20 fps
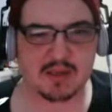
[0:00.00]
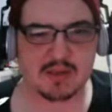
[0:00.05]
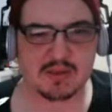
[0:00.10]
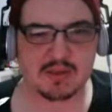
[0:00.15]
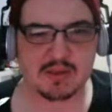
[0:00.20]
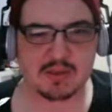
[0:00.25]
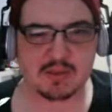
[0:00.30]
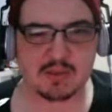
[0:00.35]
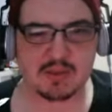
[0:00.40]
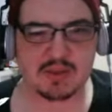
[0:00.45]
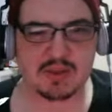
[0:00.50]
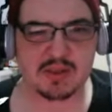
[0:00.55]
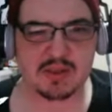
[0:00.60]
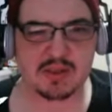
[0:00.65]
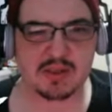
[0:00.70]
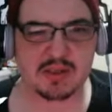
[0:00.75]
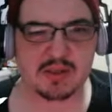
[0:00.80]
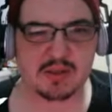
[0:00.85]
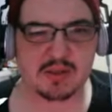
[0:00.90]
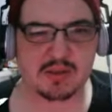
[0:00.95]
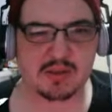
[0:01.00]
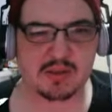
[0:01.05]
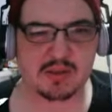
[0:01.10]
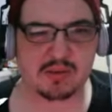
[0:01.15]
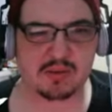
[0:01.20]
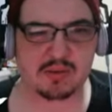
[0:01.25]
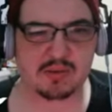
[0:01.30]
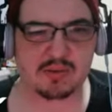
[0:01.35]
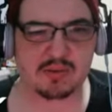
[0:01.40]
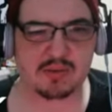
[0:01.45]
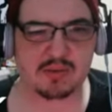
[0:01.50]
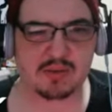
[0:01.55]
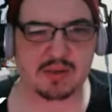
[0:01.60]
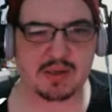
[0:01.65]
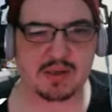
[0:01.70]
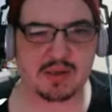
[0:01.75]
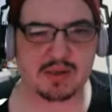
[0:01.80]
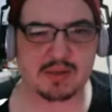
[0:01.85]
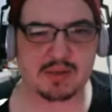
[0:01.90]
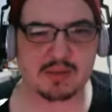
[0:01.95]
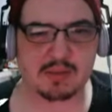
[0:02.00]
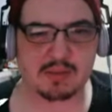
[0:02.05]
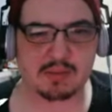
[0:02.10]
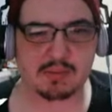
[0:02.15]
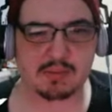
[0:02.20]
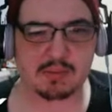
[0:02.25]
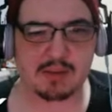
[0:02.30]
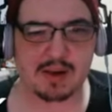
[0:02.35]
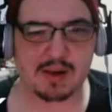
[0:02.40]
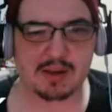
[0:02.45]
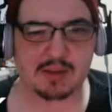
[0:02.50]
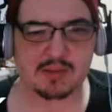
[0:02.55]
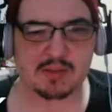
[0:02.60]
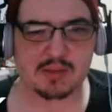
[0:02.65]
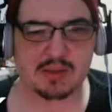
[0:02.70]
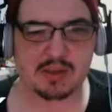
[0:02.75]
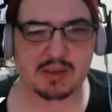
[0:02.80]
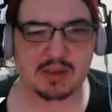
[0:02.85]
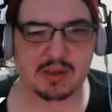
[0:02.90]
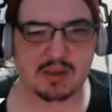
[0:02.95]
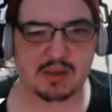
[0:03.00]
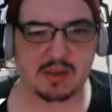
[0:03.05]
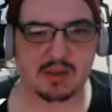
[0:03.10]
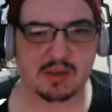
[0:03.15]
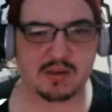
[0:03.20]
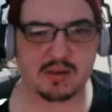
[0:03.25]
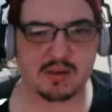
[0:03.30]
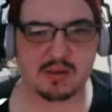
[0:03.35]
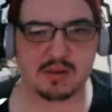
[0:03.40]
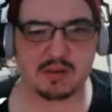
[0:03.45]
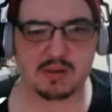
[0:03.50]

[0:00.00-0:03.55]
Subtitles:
So we're just gonna do a nice little route here.